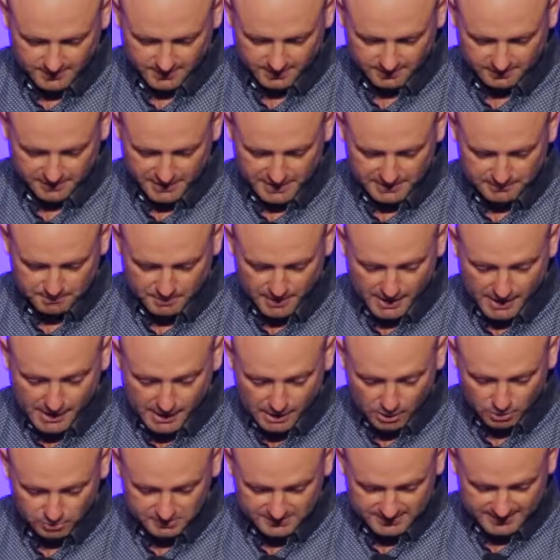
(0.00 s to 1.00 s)
And they
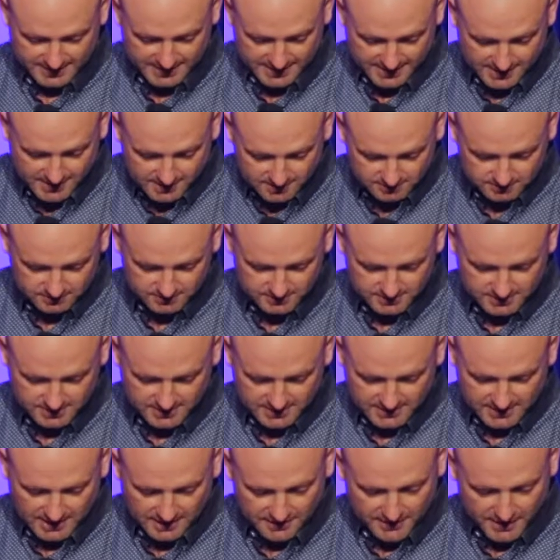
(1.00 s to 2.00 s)
bowed down
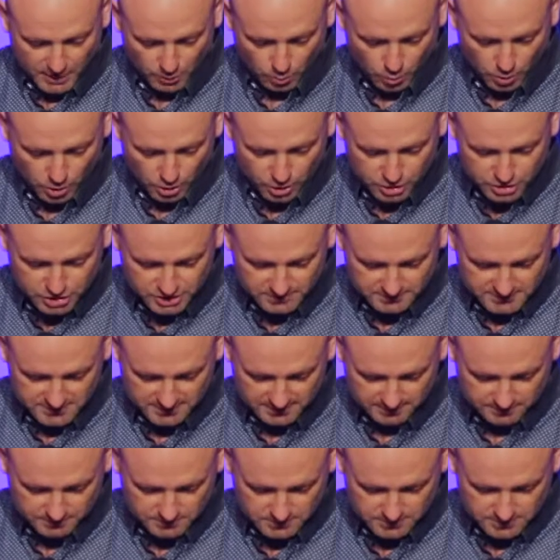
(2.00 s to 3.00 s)
and they worshipped
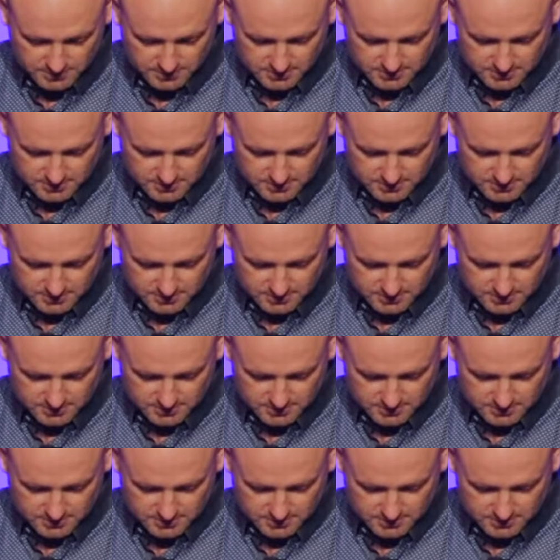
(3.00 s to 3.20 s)
him.